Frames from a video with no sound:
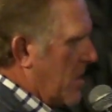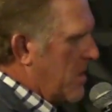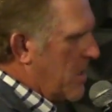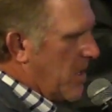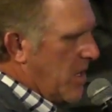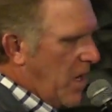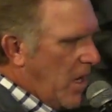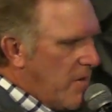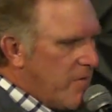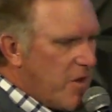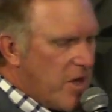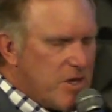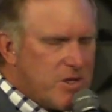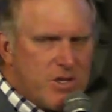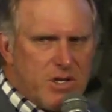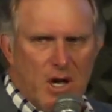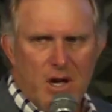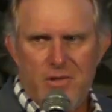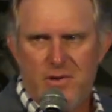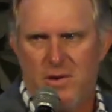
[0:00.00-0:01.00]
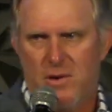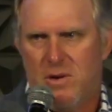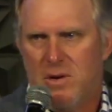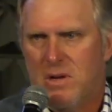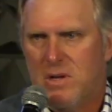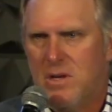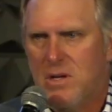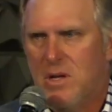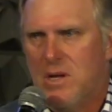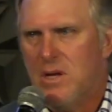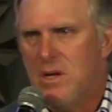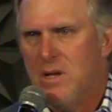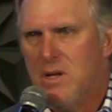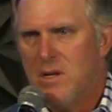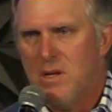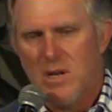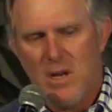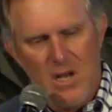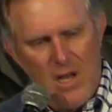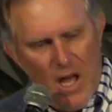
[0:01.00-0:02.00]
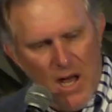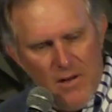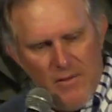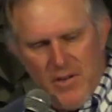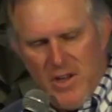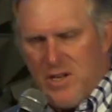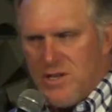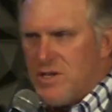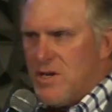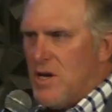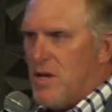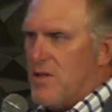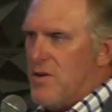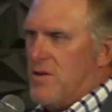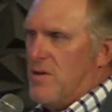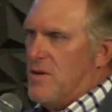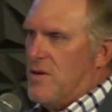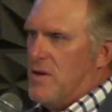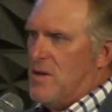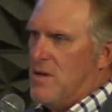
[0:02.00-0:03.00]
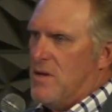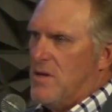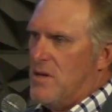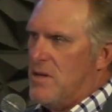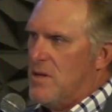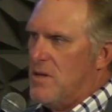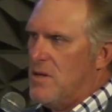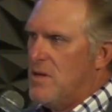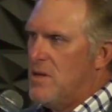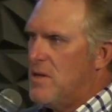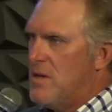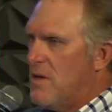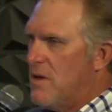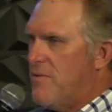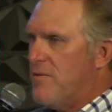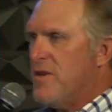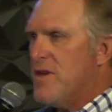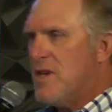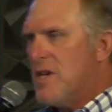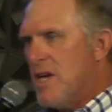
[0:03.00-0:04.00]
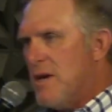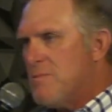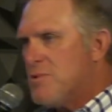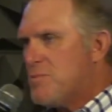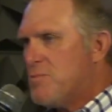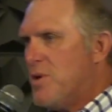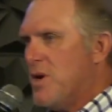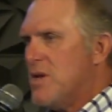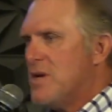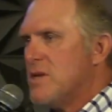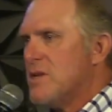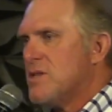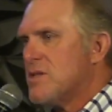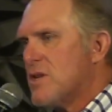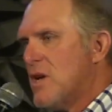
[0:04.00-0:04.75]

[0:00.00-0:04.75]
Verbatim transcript: love each other. Love each other. If he keeps putting his